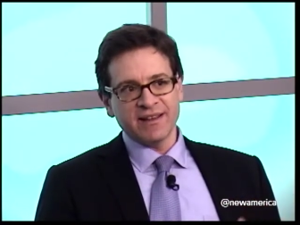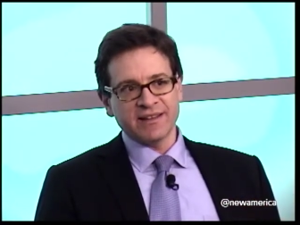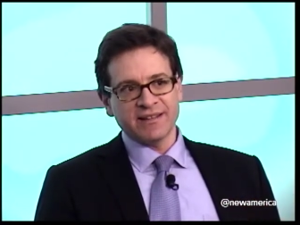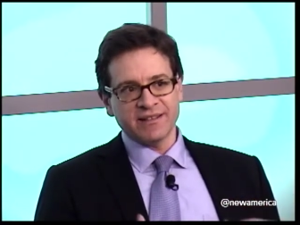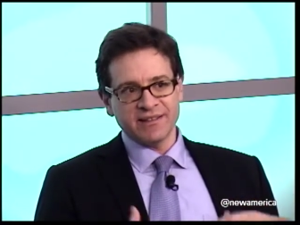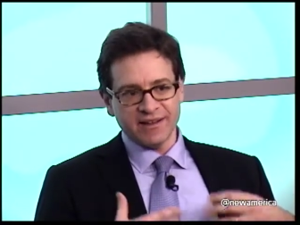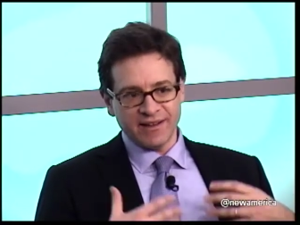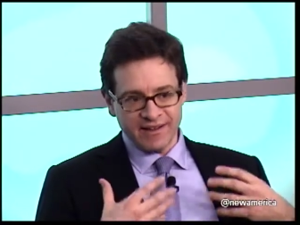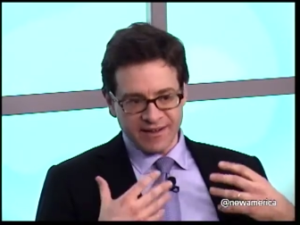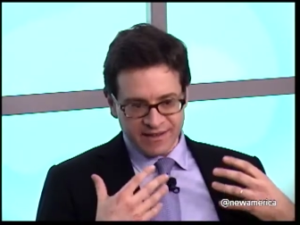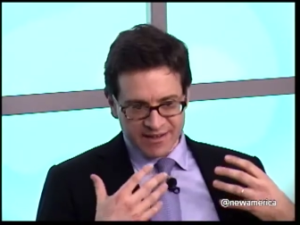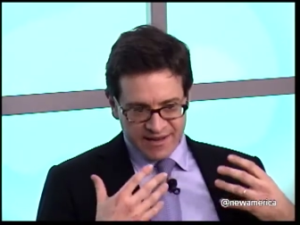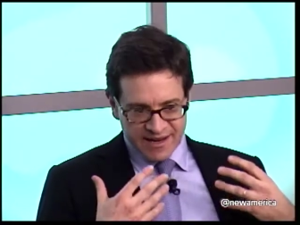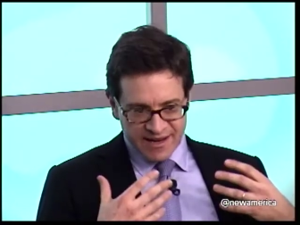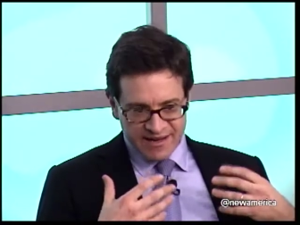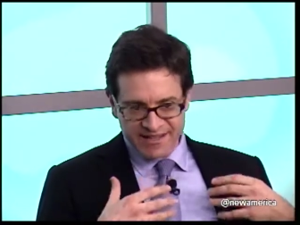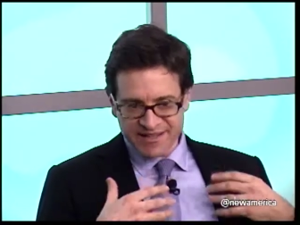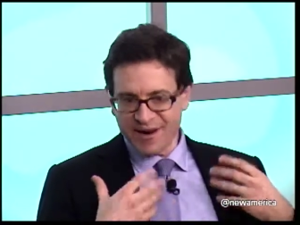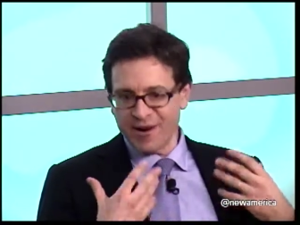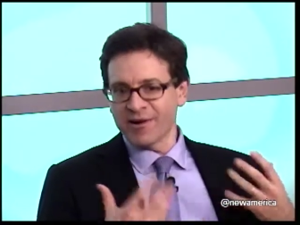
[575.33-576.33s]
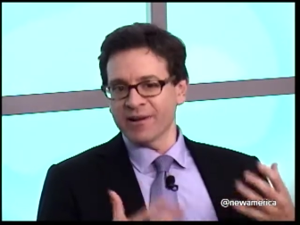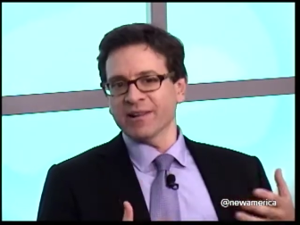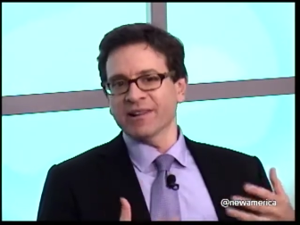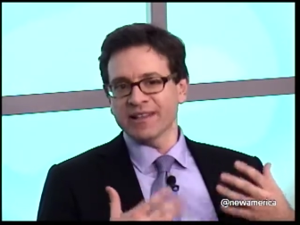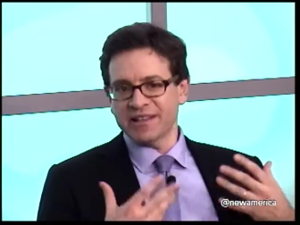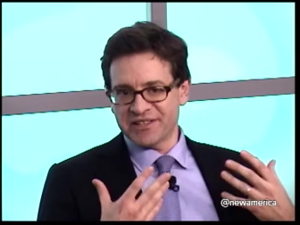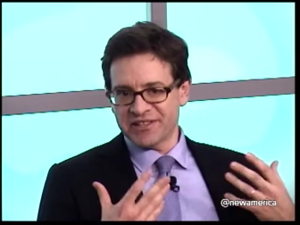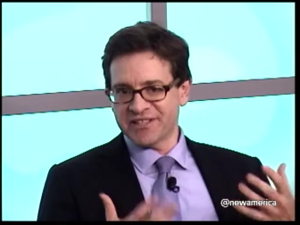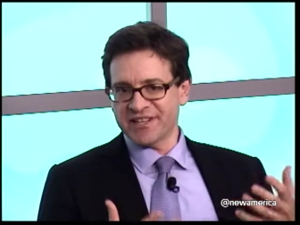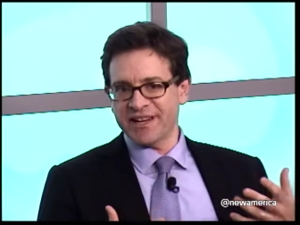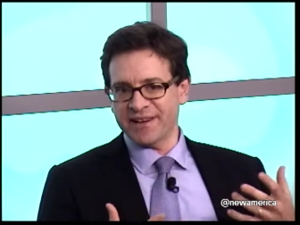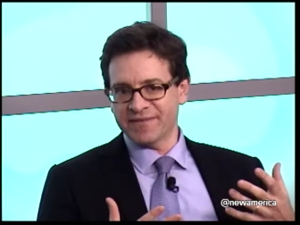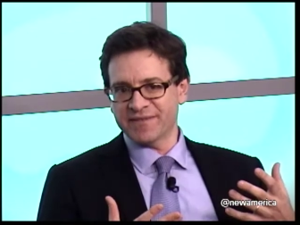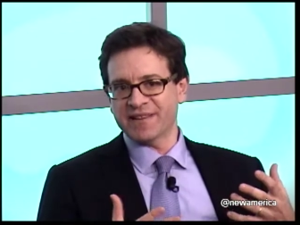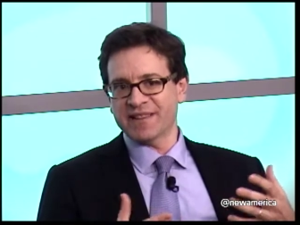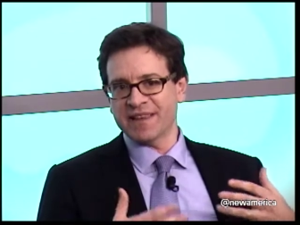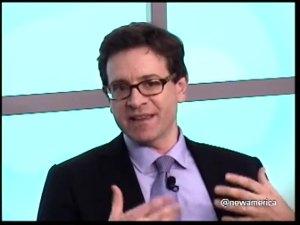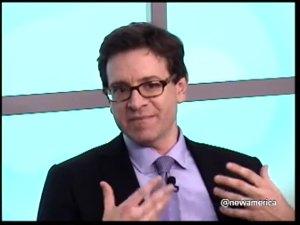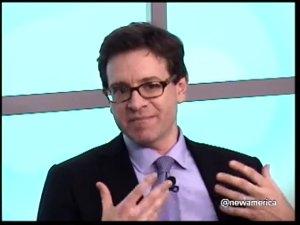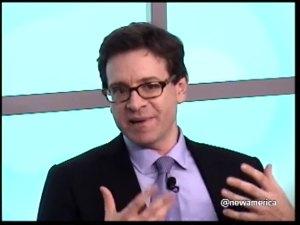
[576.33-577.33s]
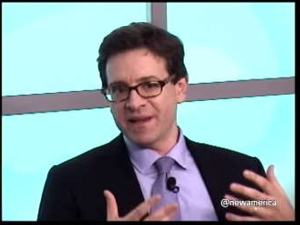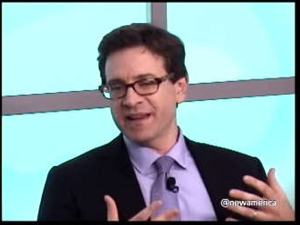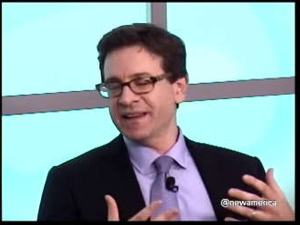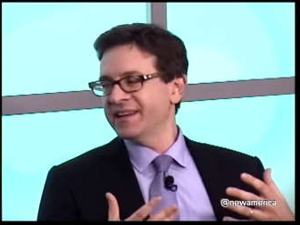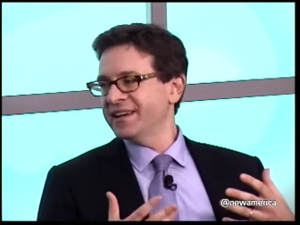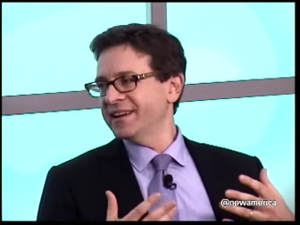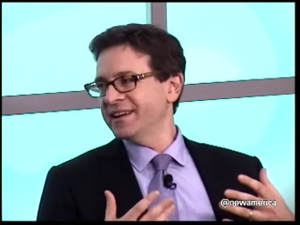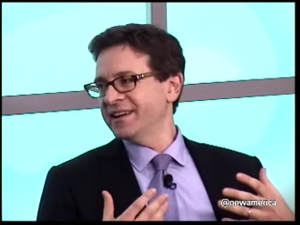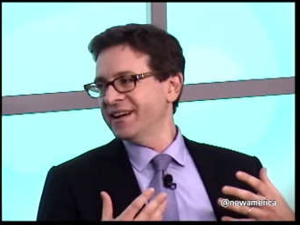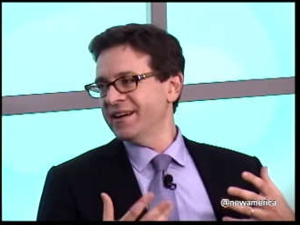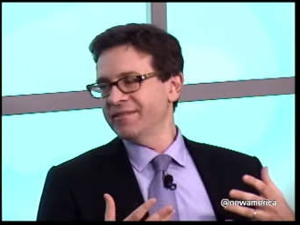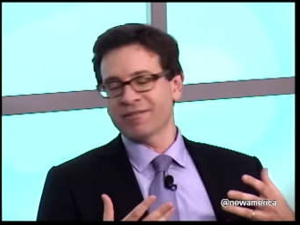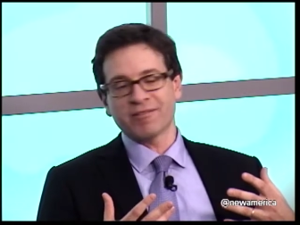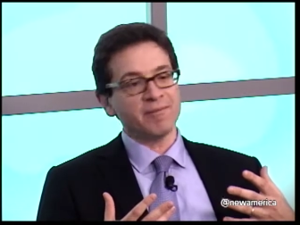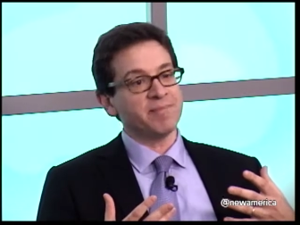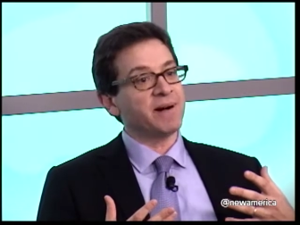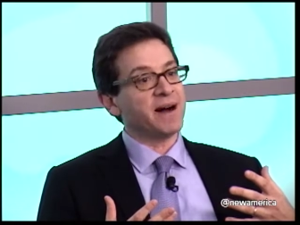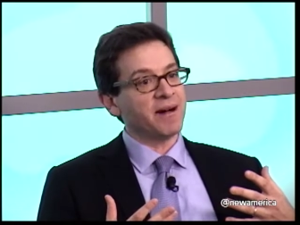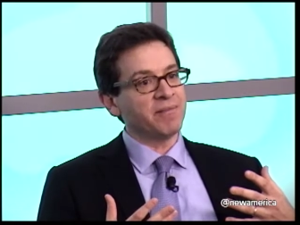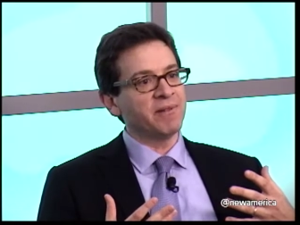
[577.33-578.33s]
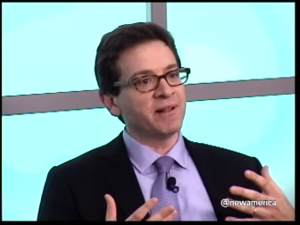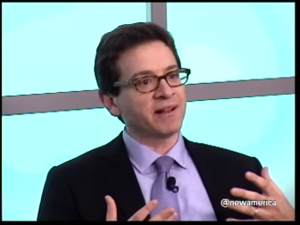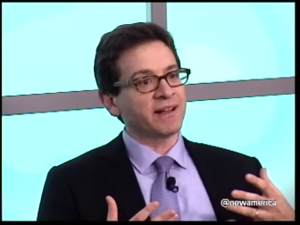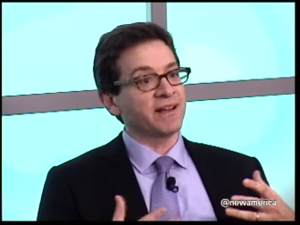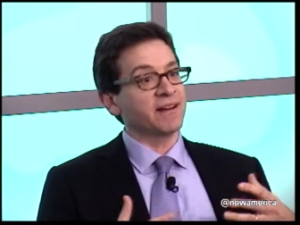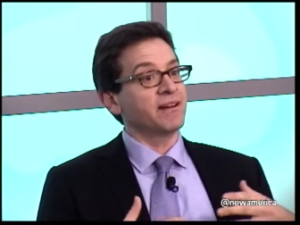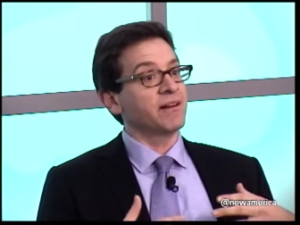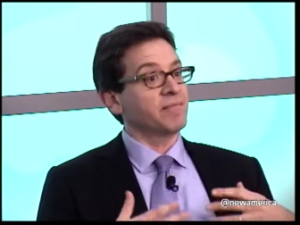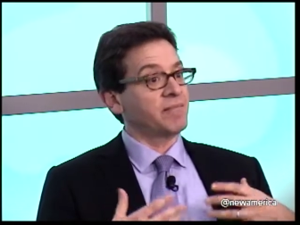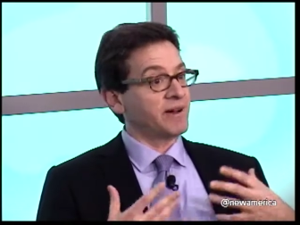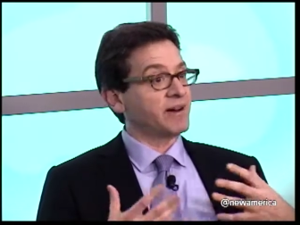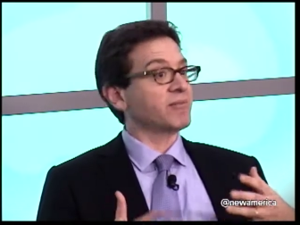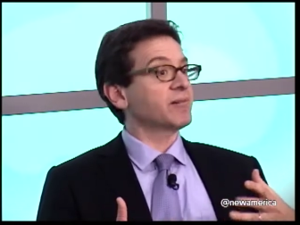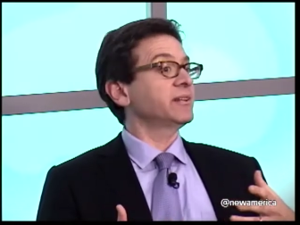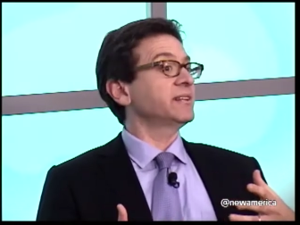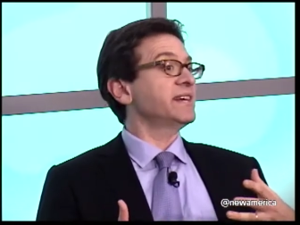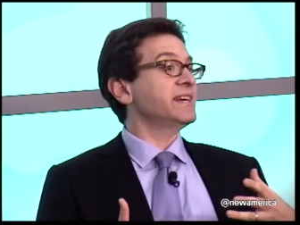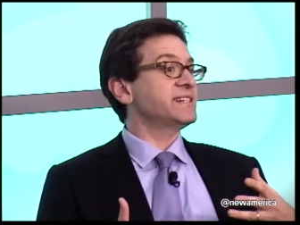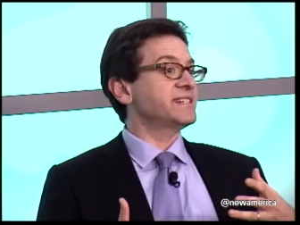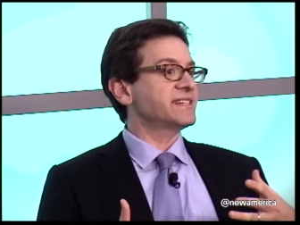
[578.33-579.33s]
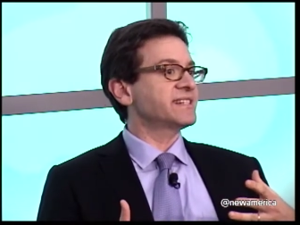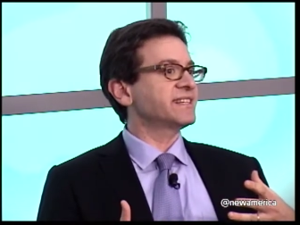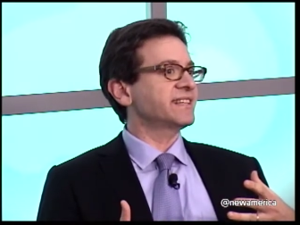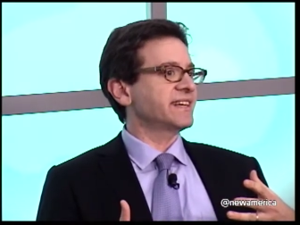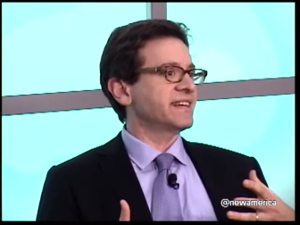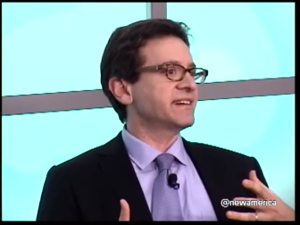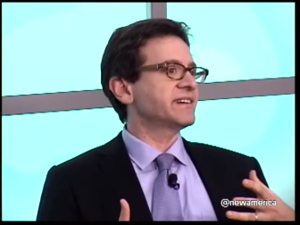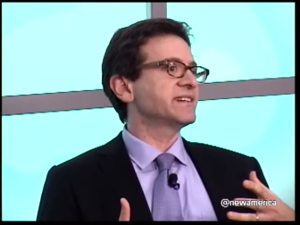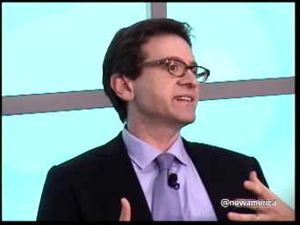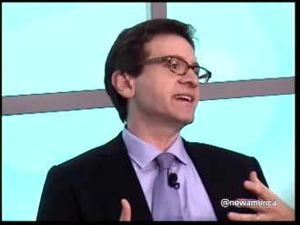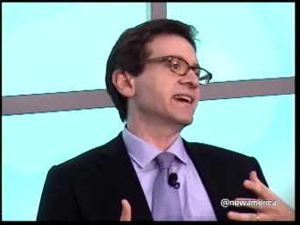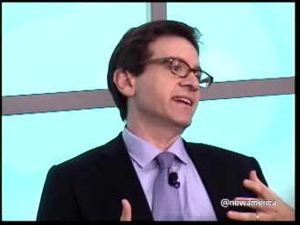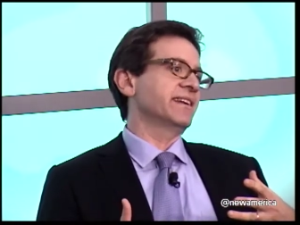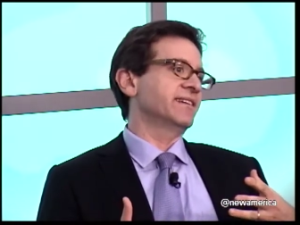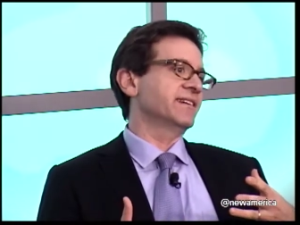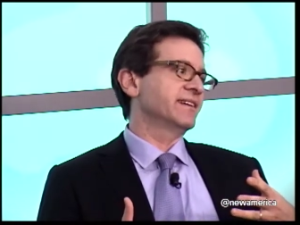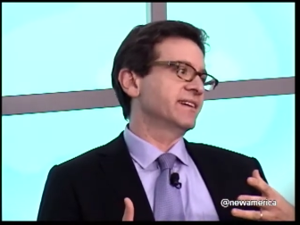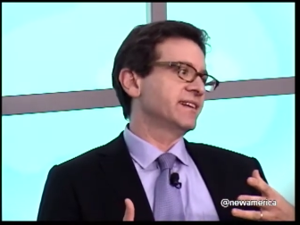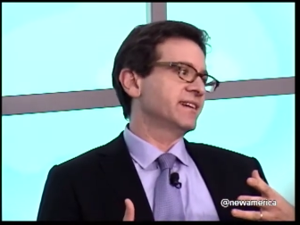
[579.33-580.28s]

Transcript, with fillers: to totally shift the opinion of a Republican, but a religious leader did.